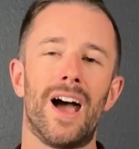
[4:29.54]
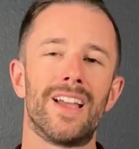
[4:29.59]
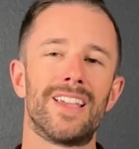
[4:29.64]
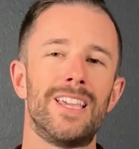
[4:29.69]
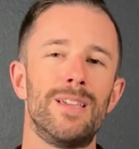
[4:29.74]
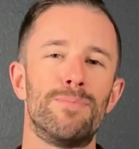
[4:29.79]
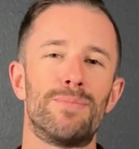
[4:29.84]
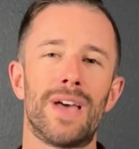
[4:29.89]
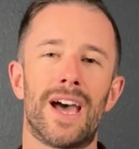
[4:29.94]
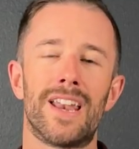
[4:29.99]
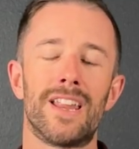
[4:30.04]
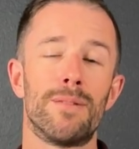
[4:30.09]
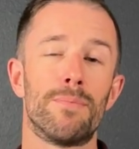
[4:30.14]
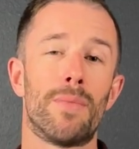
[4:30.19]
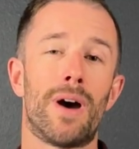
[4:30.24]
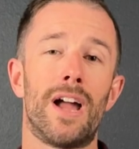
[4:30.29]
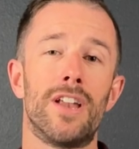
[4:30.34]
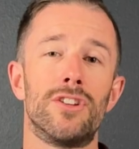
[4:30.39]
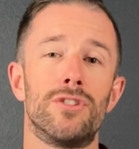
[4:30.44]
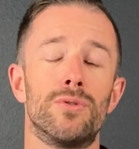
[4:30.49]
keep that in
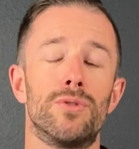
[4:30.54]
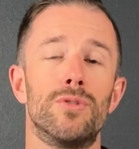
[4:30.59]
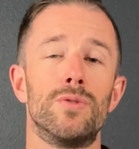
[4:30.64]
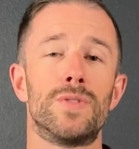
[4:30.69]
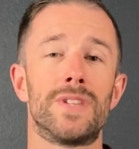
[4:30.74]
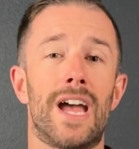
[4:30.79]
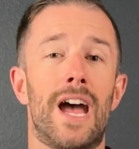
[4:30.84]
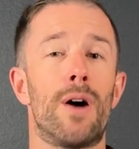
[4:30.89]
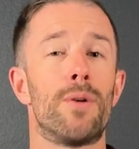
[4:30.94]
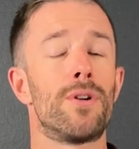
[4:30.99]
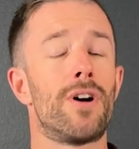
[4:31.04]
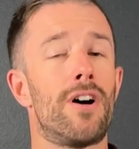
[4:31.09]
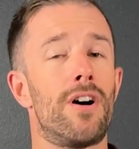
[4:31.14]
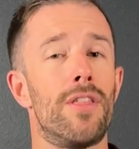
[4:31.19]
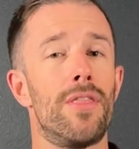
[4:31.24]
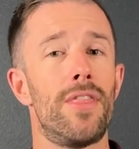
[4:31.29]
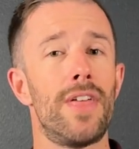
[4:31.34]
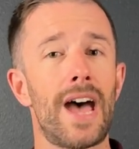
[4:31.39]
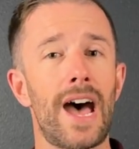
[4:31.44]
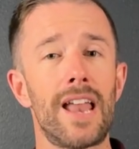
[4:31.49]
mind. You lose out
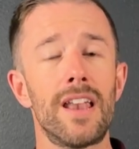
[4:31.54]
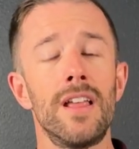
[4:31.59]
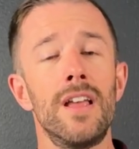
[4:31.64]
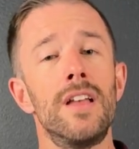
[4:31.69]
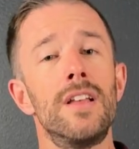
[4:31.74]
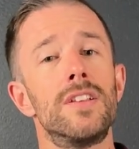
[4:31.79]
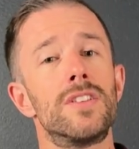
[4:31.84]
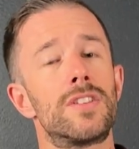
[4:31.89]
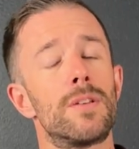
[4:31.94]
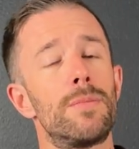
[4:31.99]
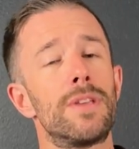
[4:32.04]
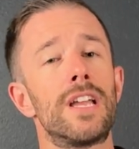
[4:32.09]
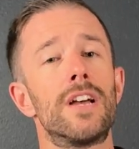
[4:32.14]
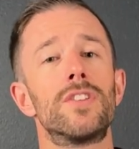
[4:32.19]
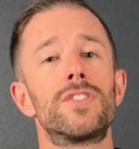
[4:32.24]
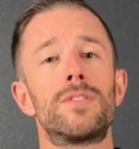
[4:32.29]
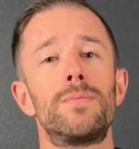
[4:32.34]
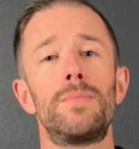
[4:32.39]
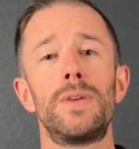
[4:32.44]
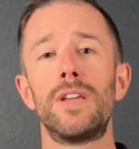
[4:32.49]
on that. Something
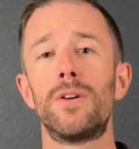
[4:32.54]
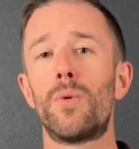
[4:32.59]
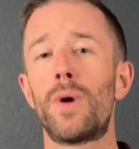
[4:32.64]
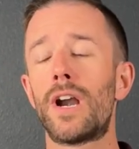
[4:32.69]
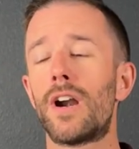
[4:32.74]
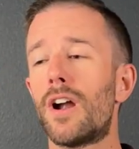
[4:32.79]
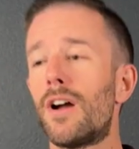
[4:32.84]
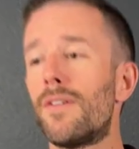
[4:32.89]
else to be aware